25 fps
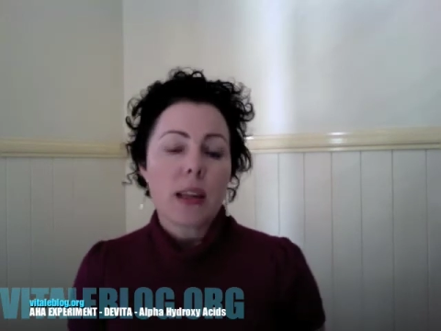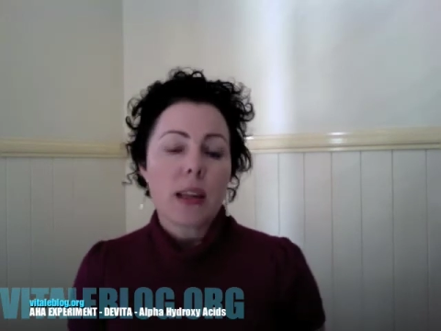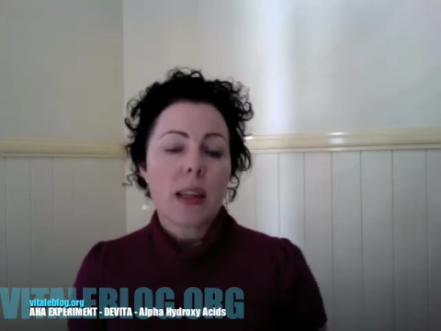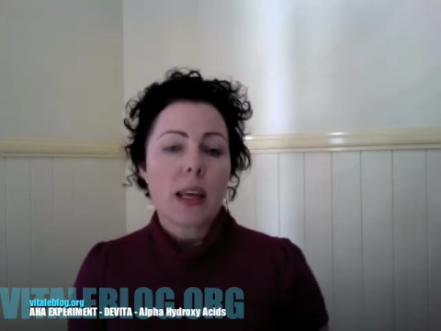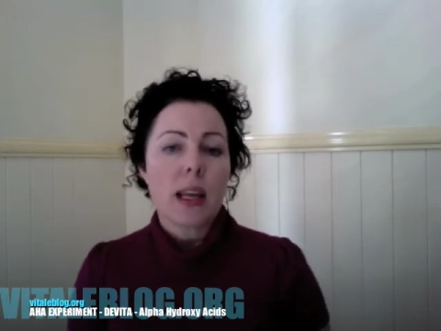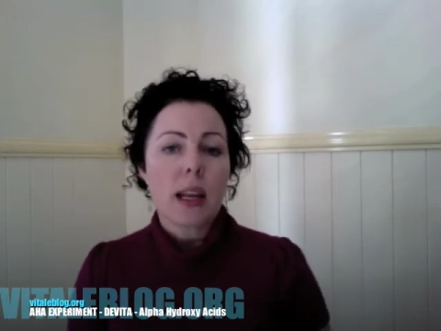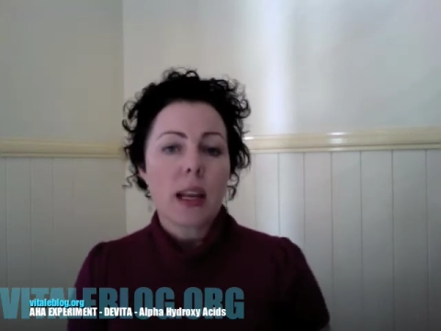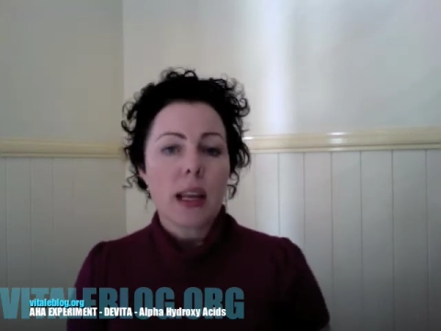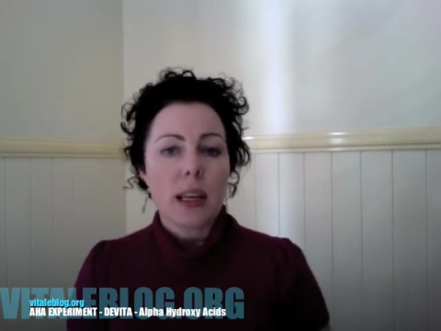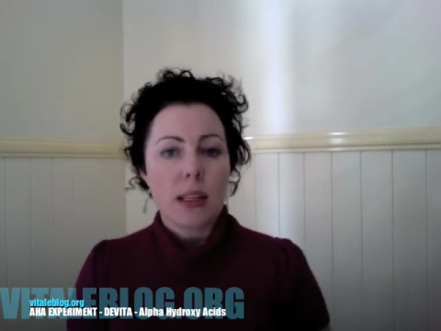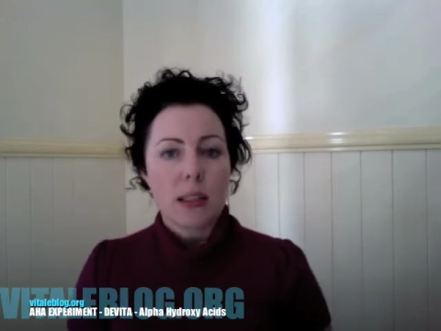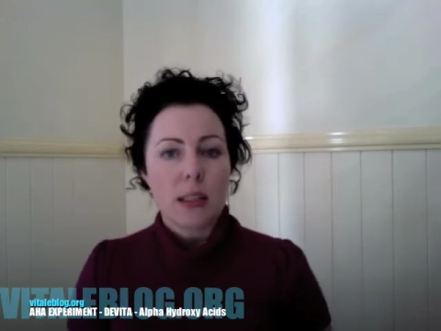
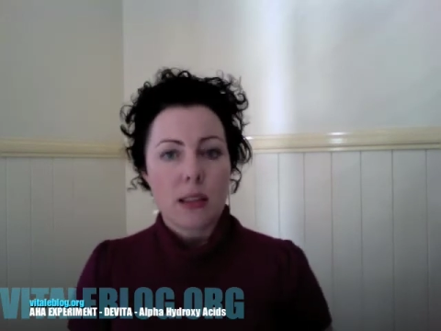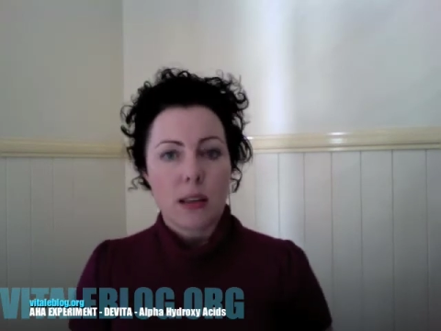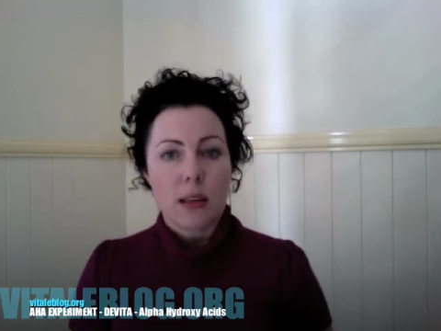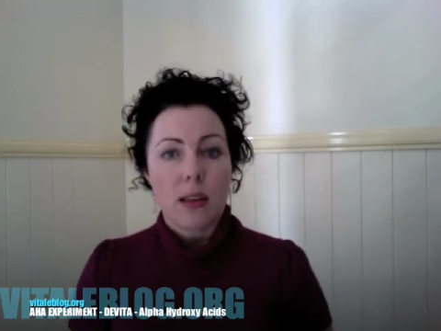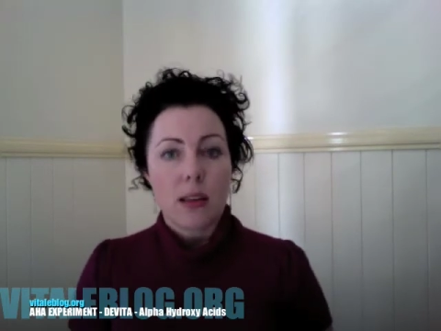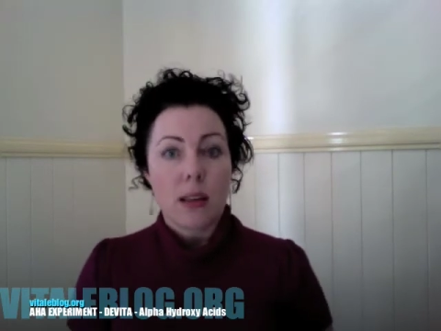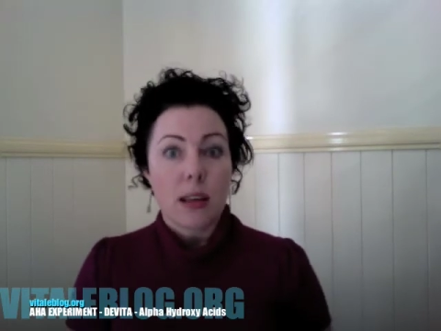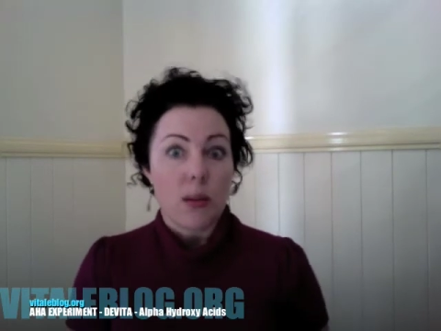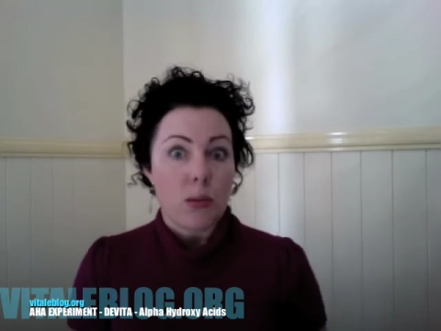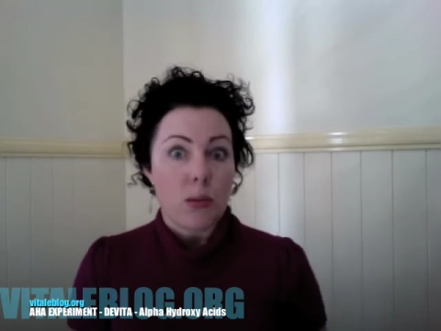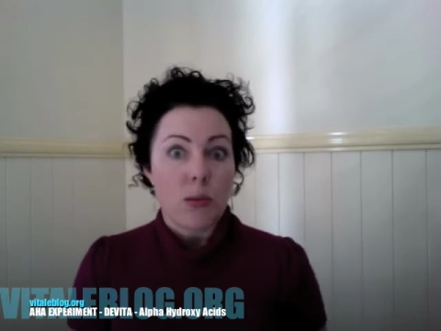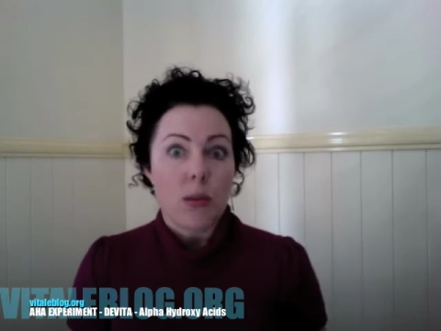
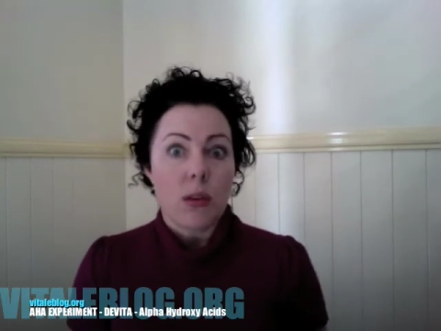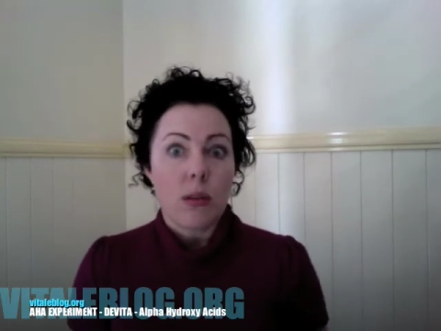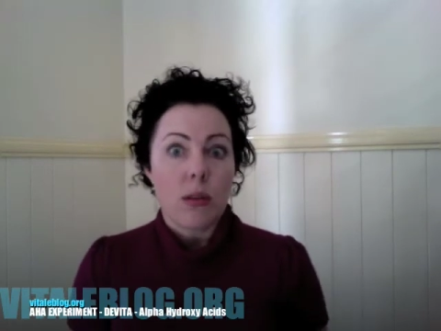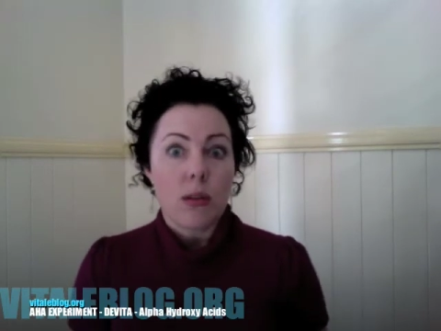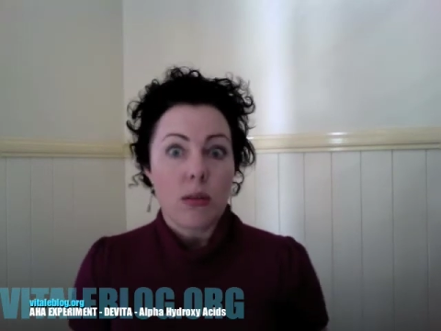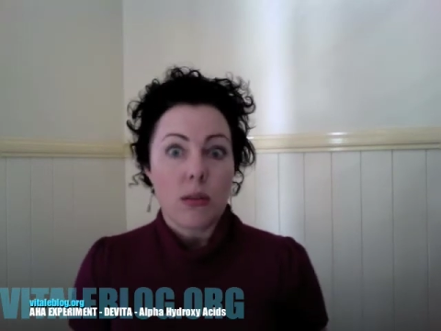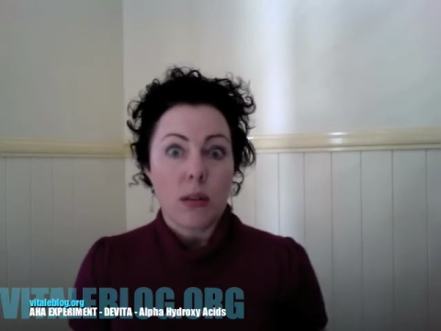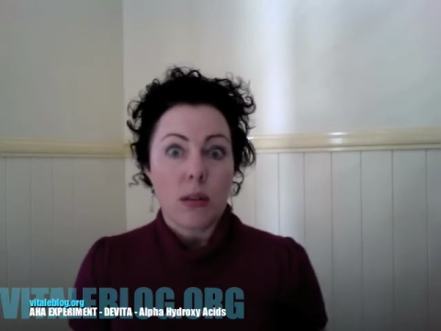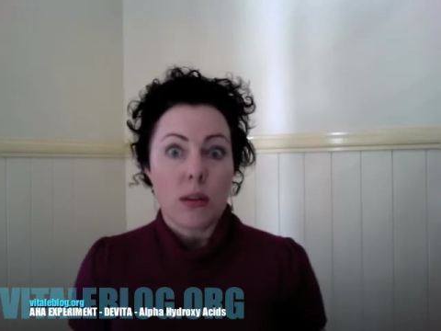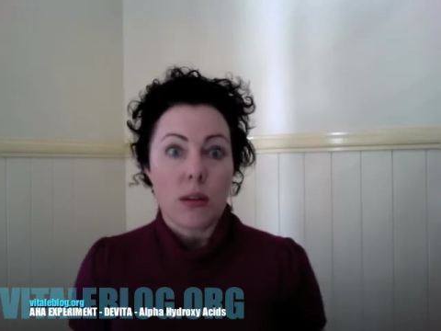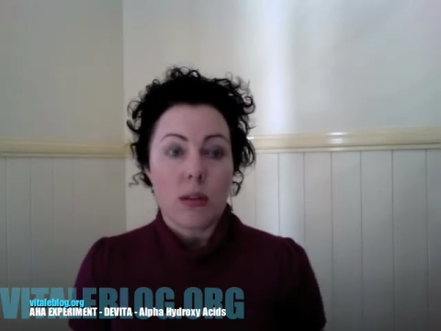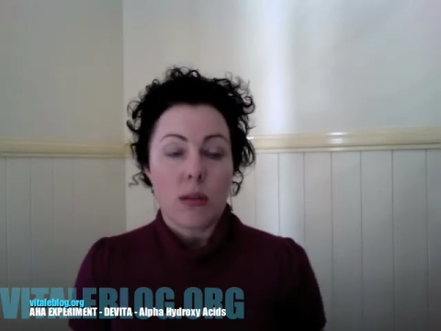
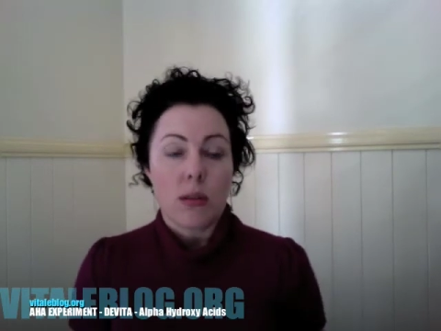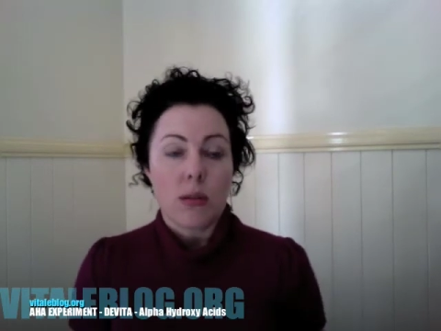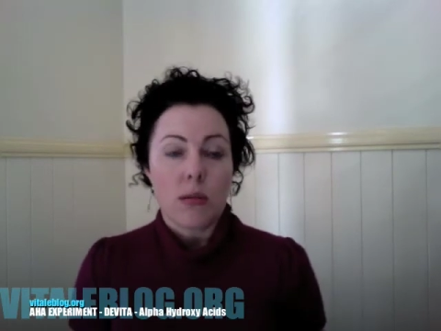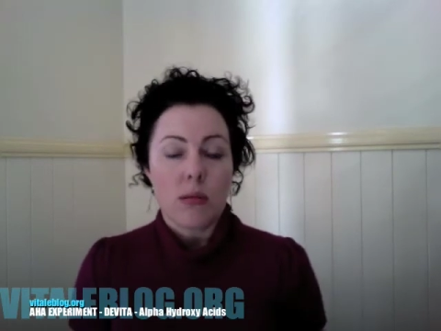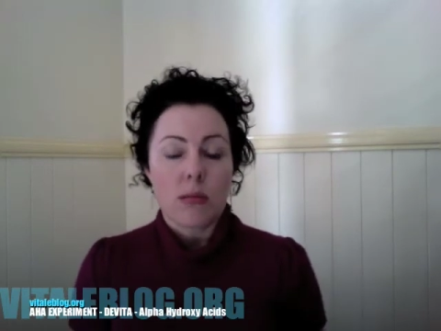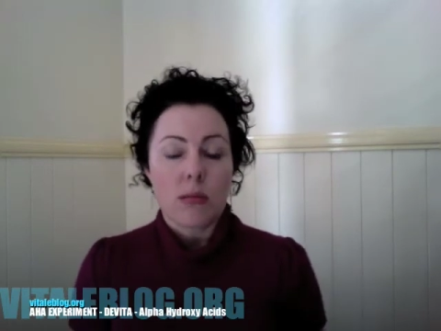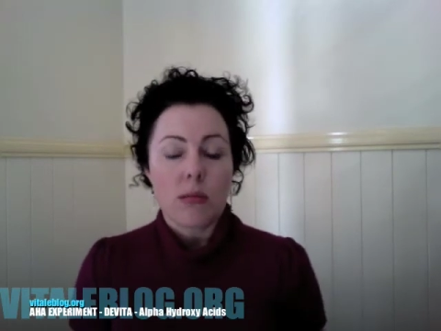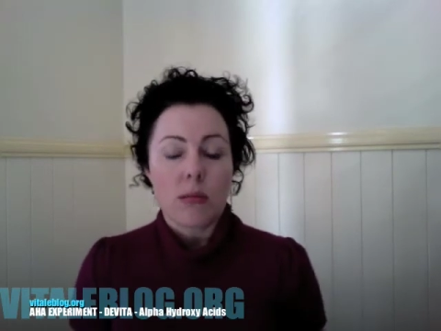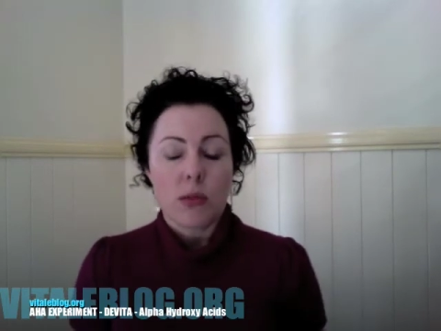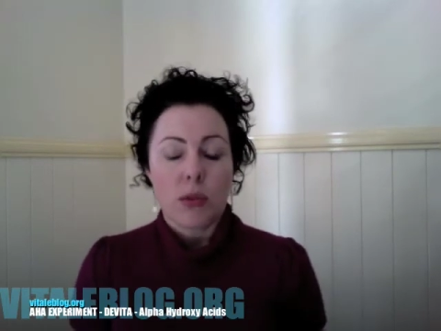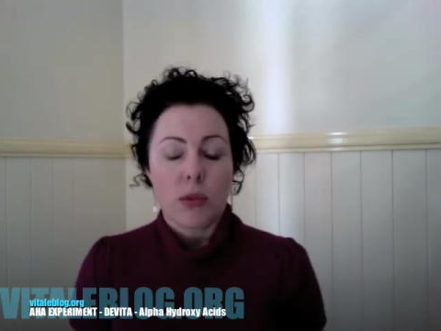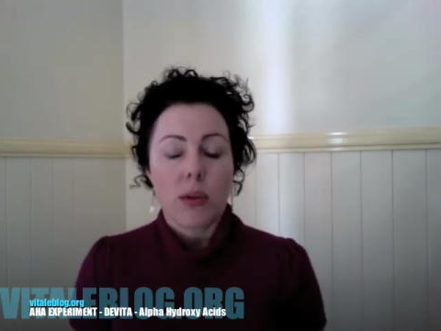the
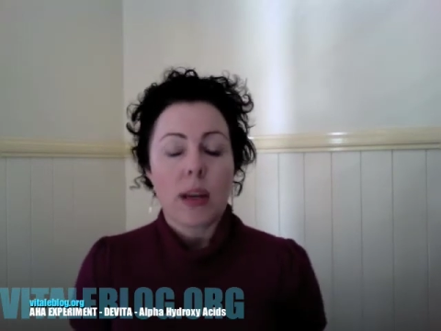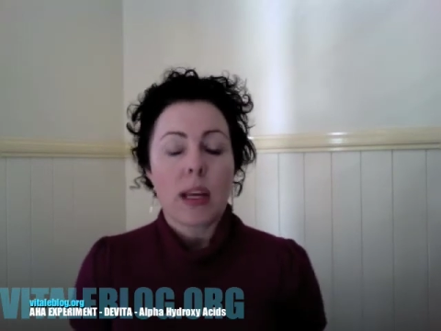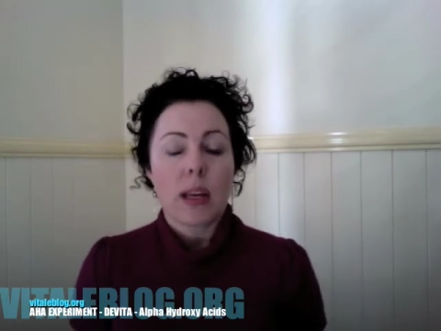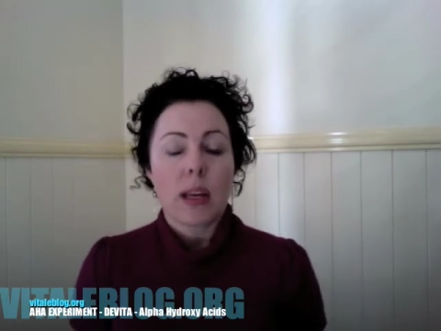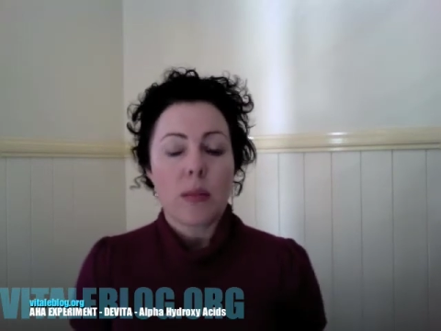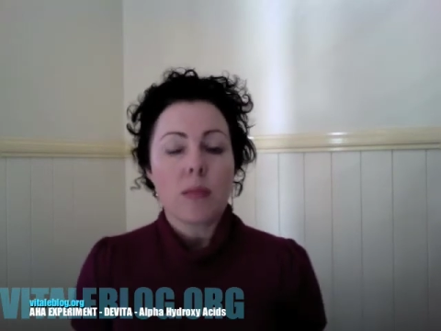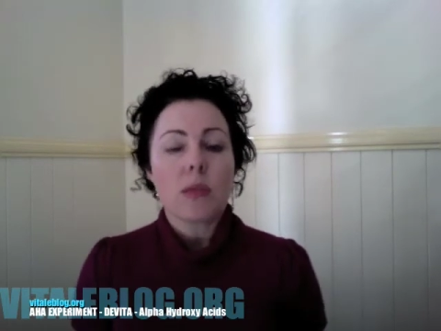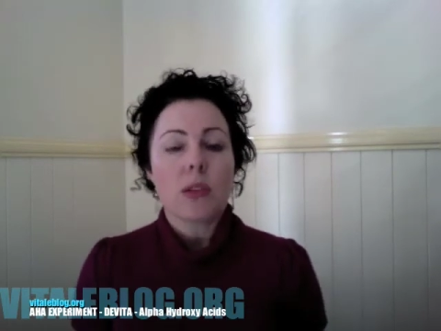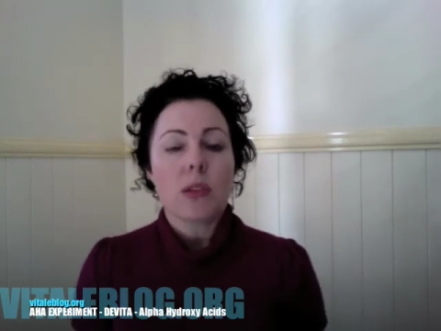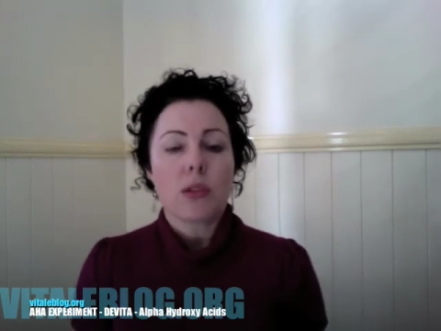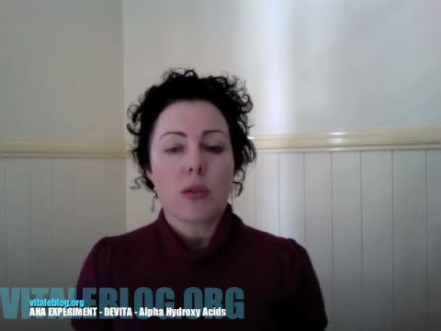creams